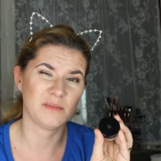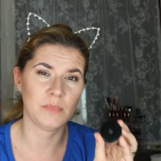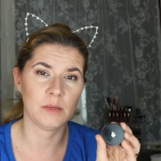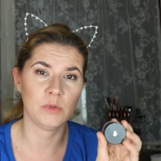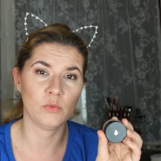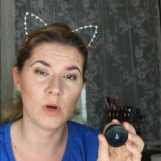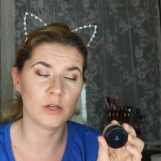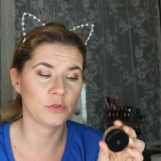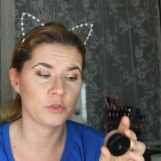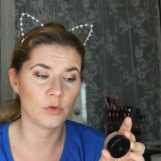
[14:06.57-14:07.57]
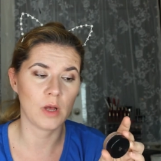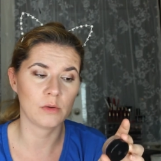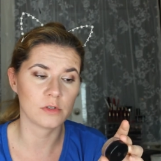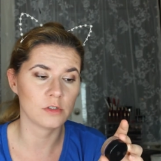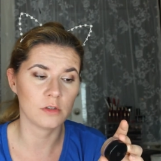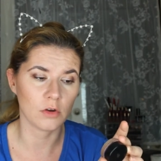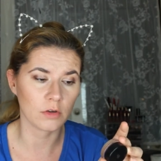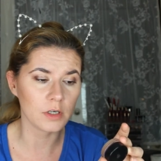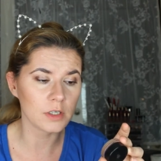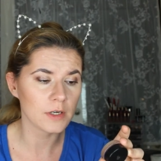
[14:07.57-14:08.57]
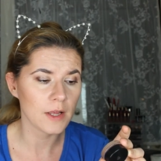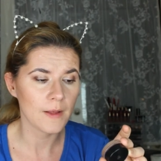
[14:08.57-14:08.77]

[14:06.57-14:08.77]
maybe one or two hours longer